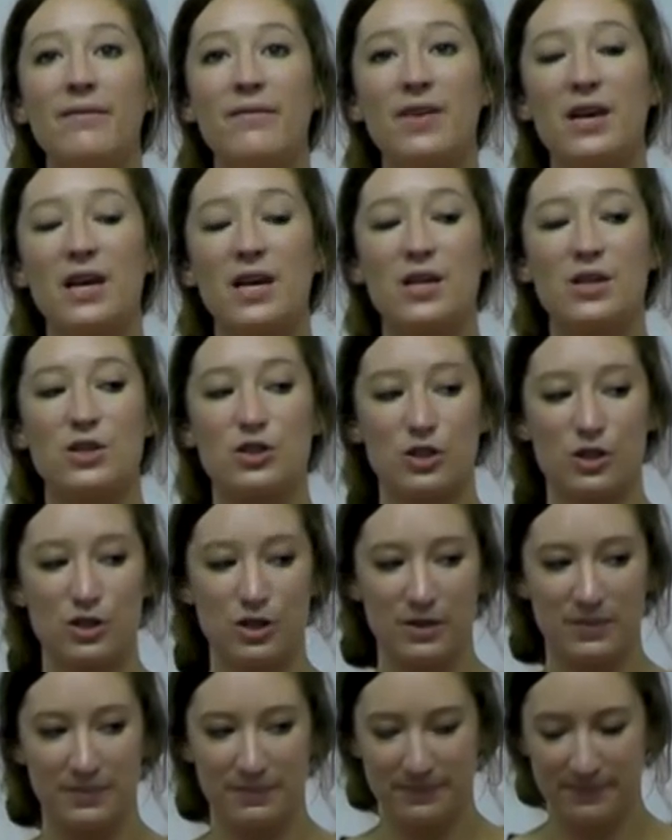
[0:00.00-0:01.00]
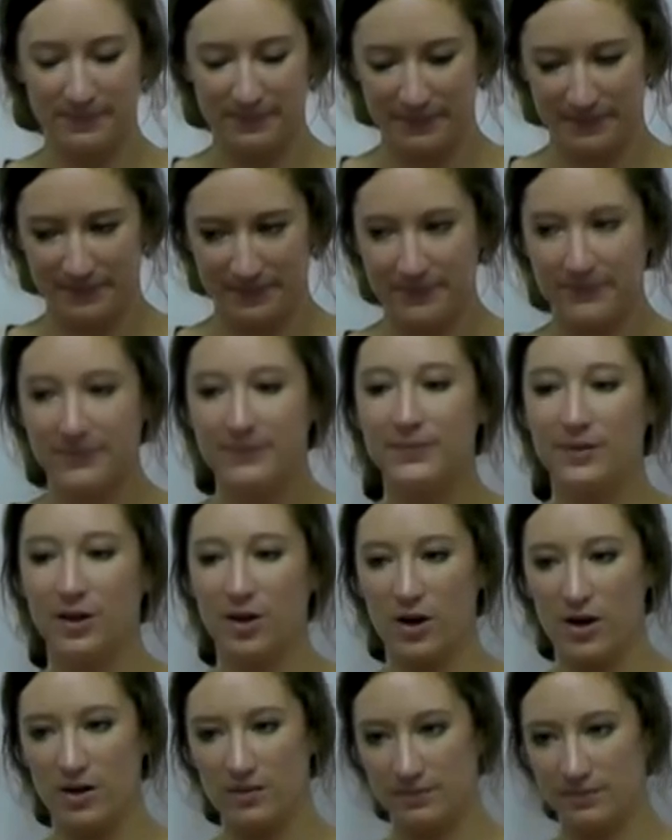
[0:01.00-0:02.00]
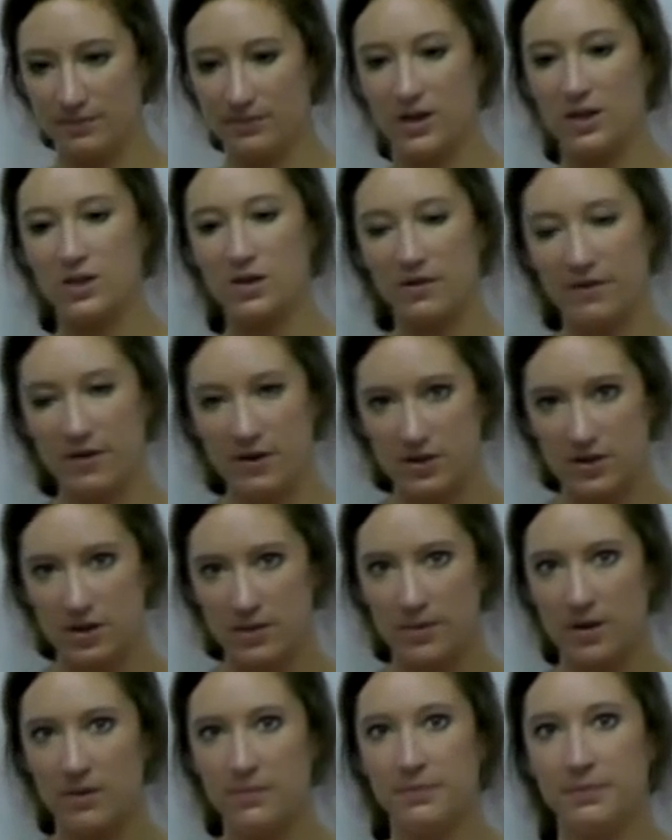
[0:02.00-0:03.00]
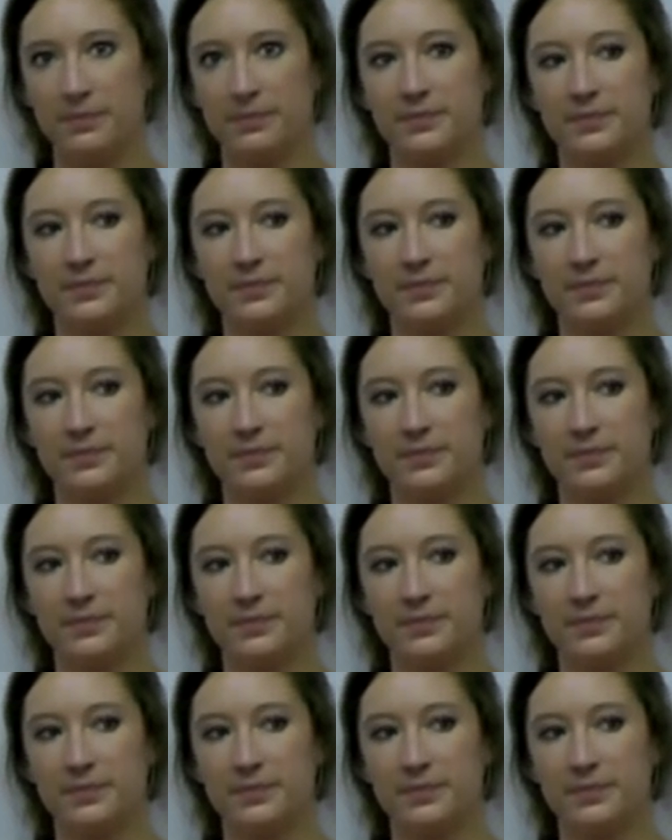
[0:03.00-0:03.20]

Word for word: fish. Good, there's our first number.